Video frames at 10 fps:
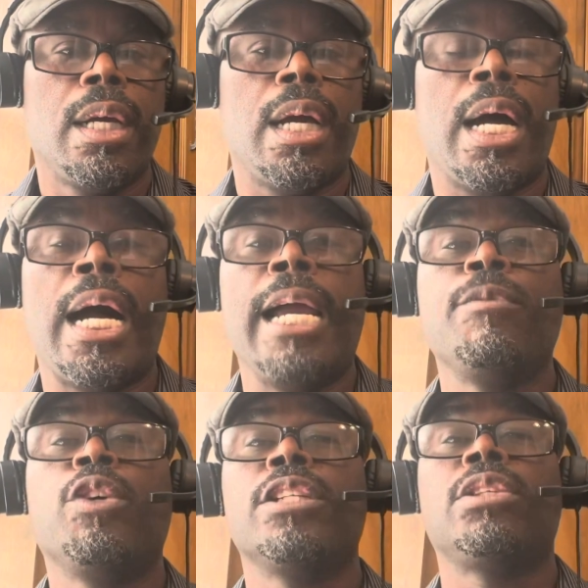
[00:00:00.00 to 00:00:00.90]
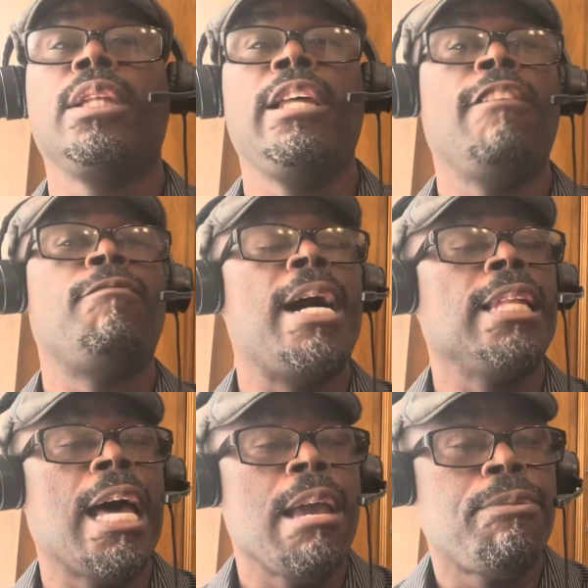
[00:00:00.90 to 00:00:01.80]
I am going to live my
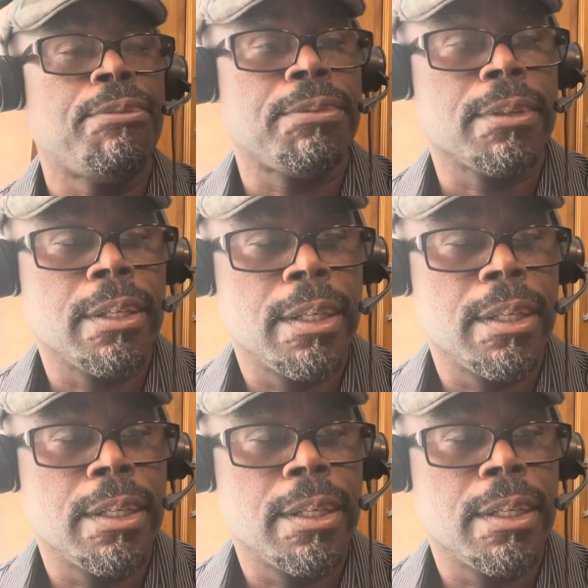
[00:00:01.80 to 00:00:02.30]
life,